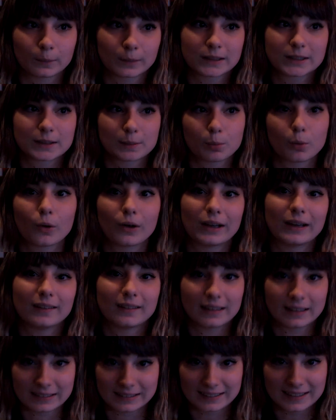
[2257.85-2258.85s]
What's the point
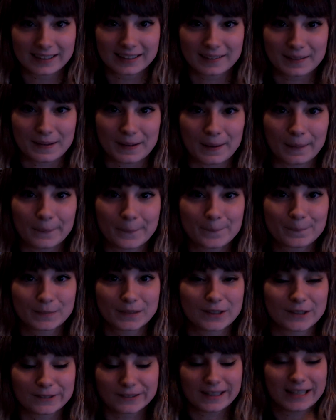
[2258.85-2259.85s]
in, you know,
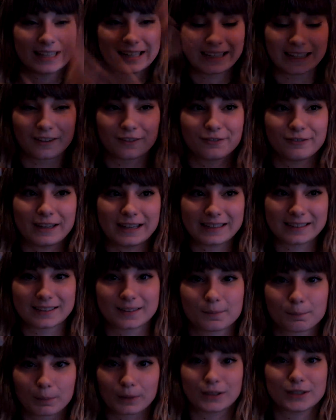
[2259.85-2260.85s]
creating a
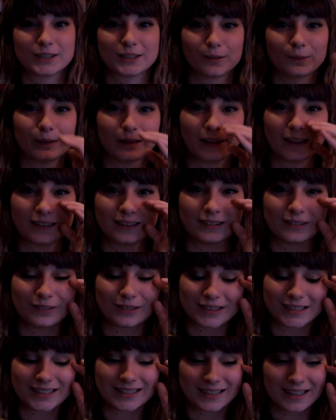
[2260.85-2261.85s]
fake persona? You
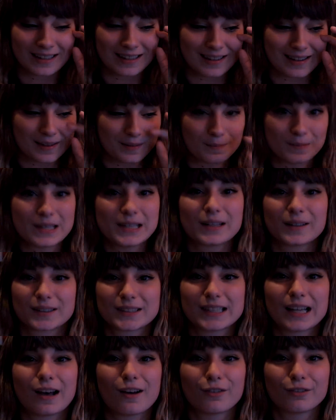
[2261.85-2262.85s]
just be
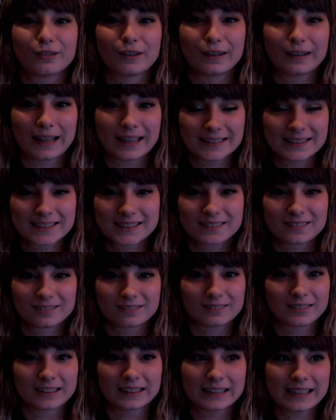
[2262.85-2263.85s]
yourself, and that's
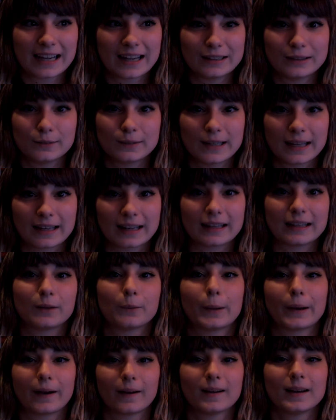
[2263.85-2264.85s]
really how you get
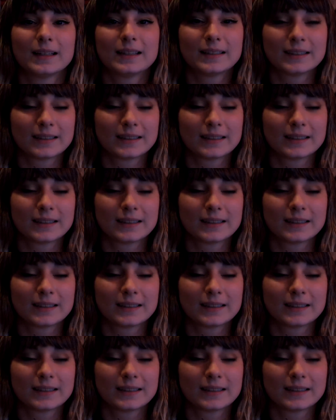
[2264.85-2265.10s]
anywhere.